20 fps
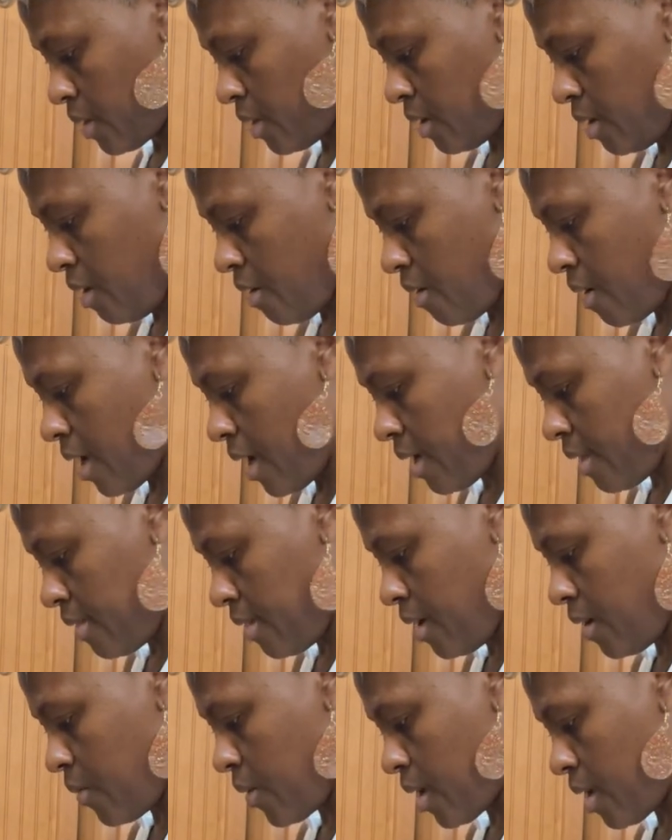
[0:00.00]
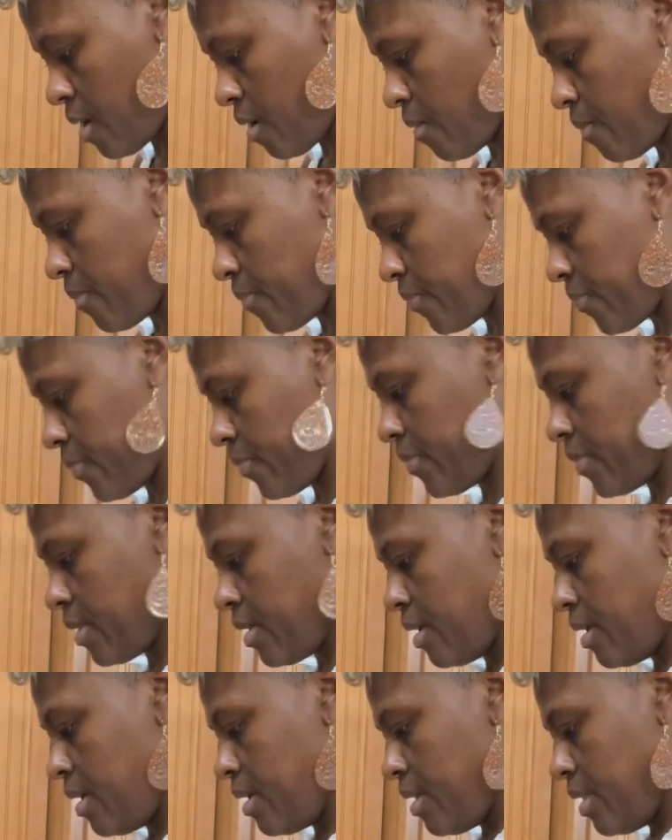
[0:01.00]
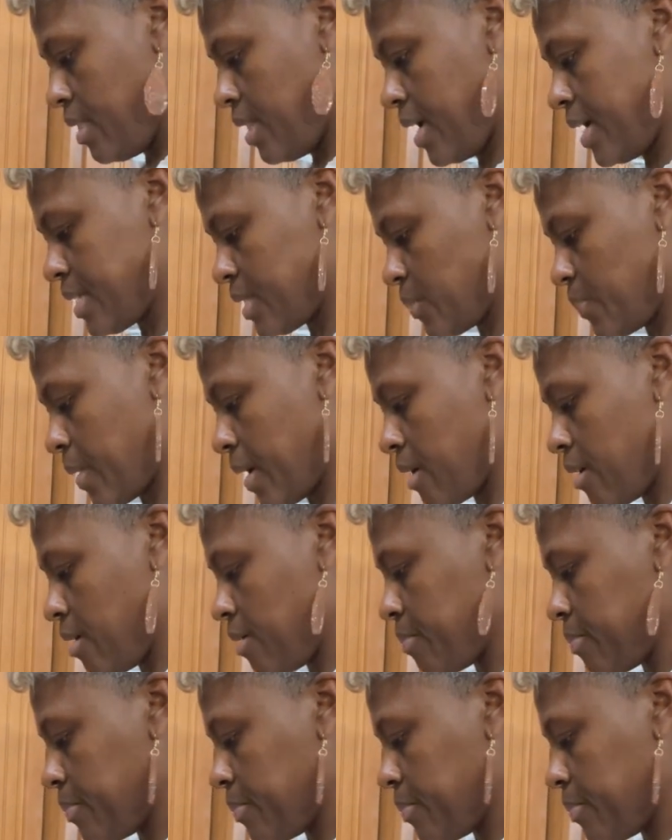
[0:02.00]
All right, there we go. That's better.